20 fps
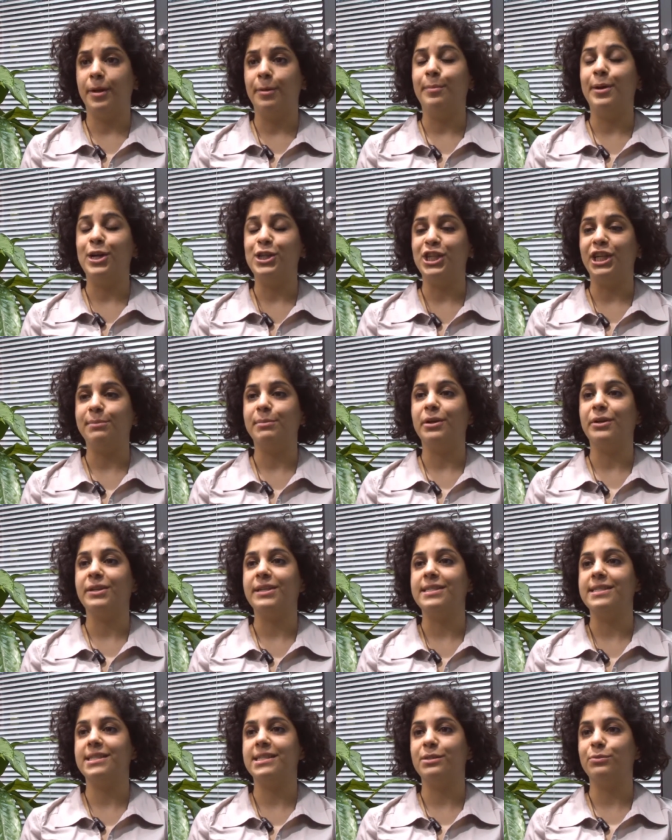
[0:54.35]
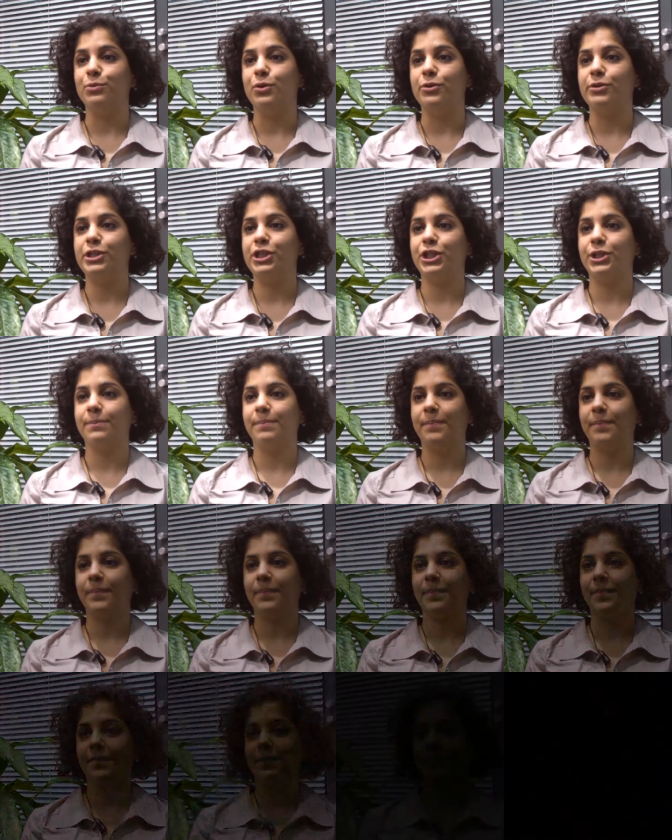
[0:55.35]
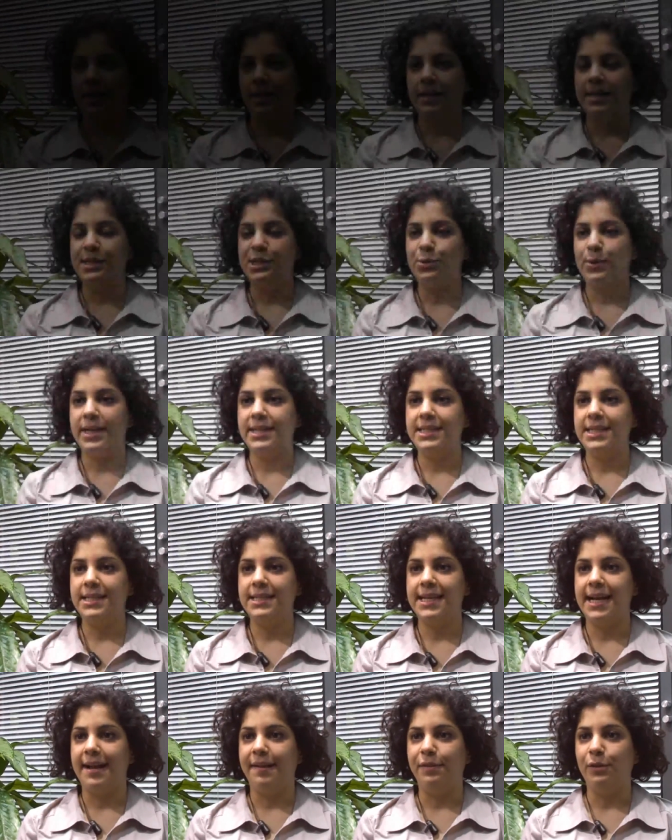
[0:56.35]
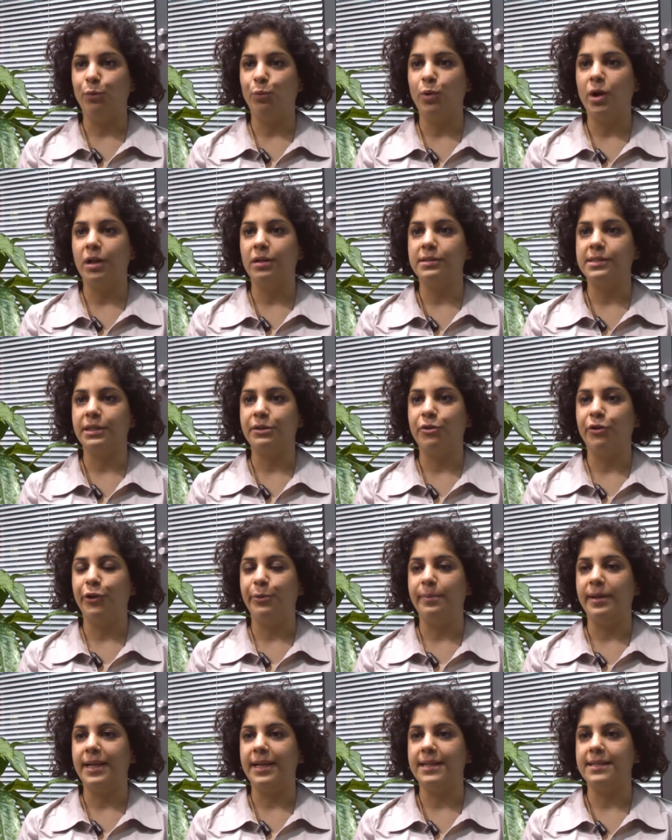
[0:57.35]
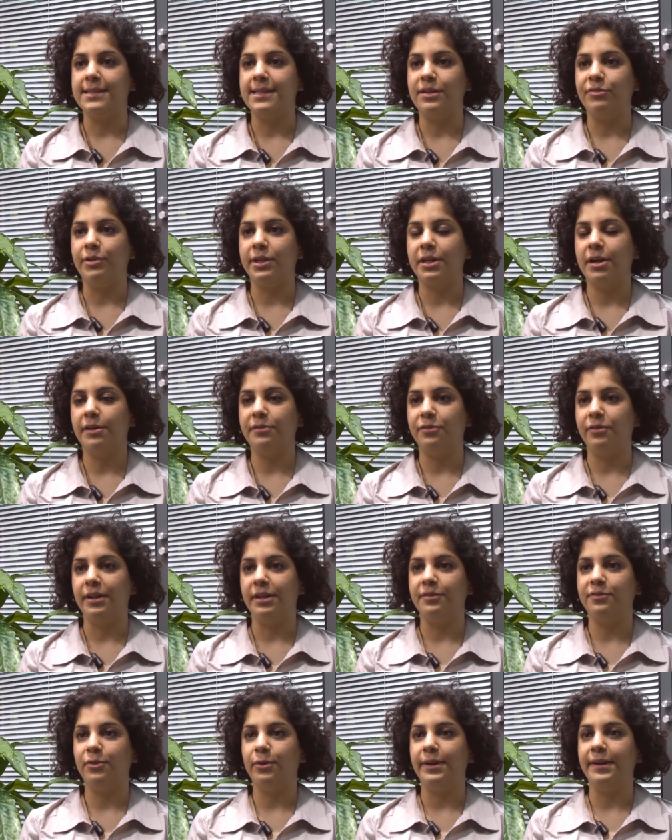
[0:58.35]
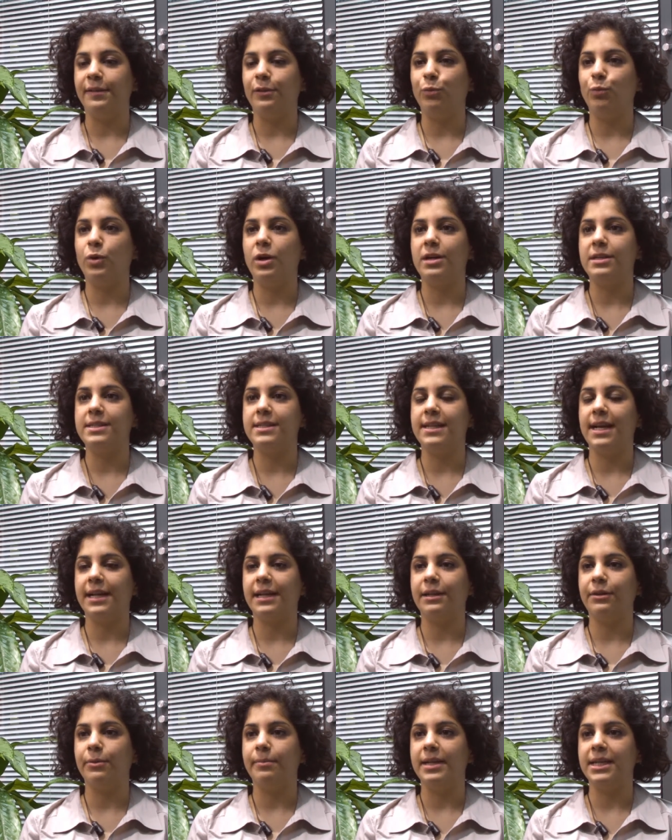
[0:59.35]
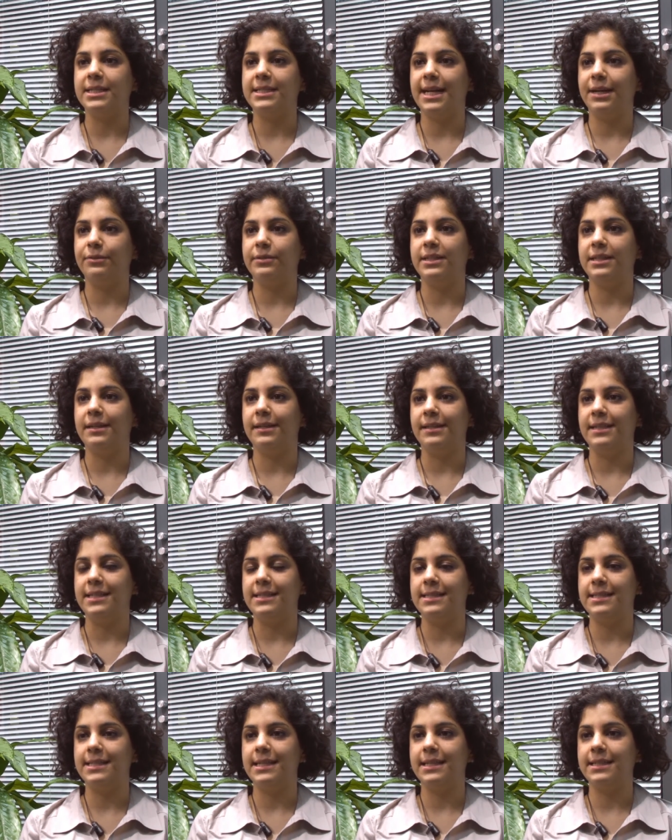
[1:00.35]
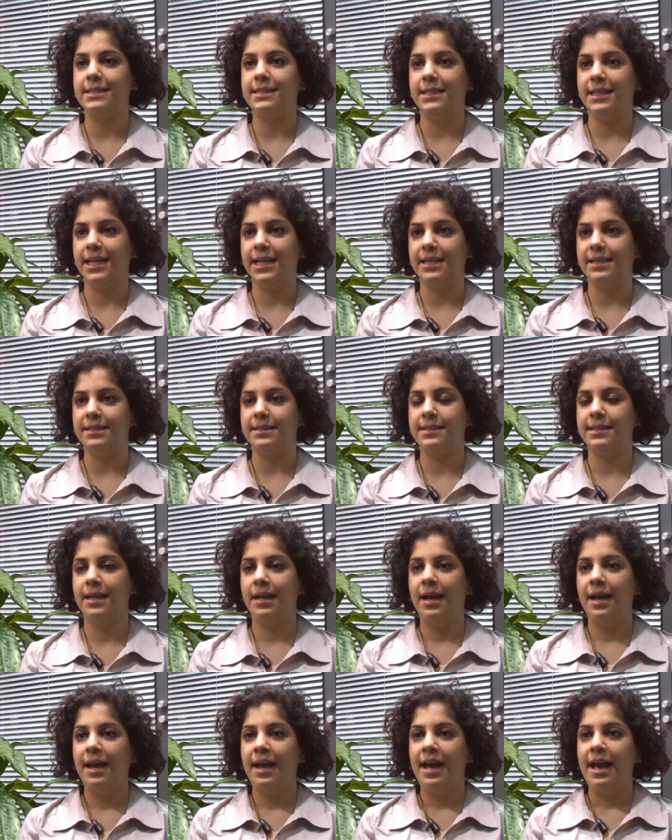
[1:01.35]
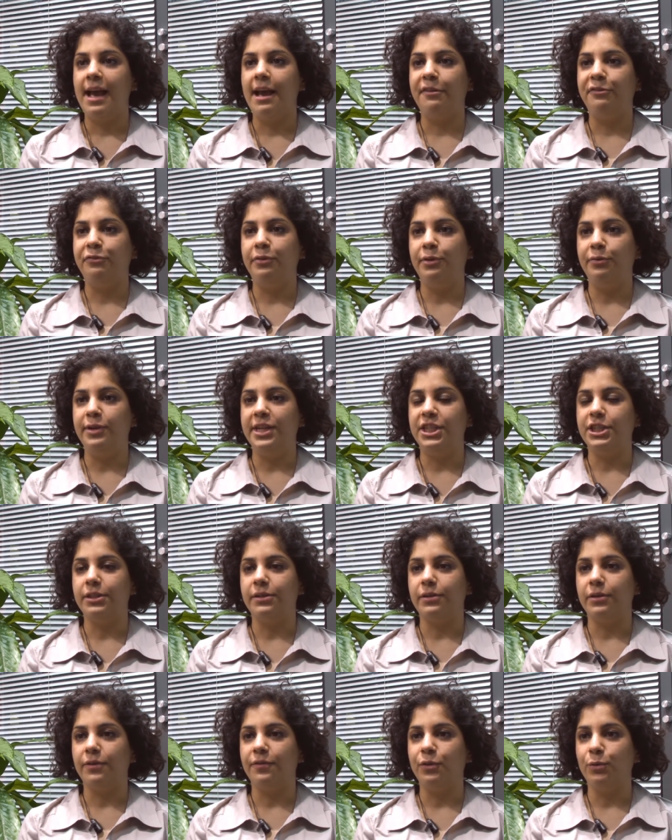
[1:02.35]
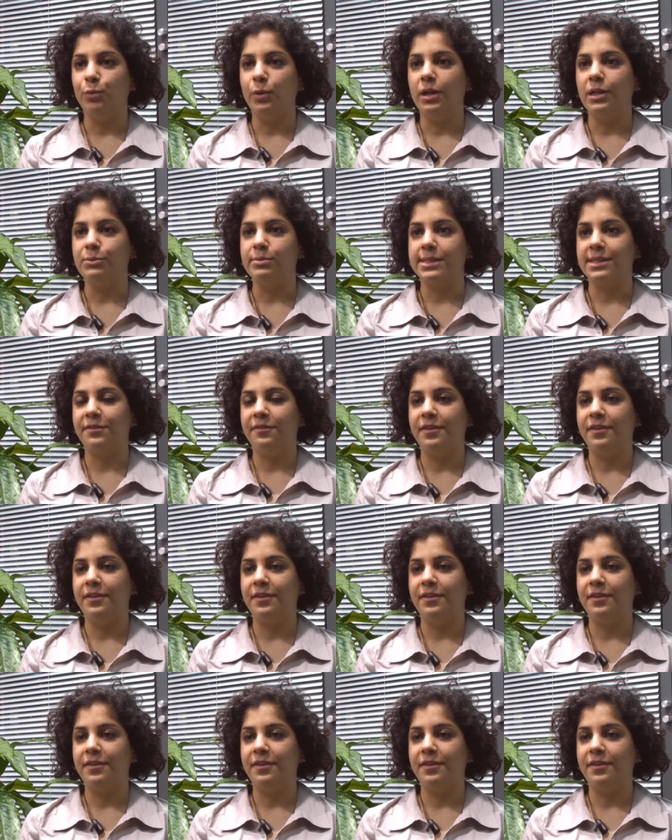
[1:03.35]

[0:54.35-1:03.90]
emerging markets to watch. In 2010, the world economy is in recovery following the worst economic downturn in 60 years. Every region of the world was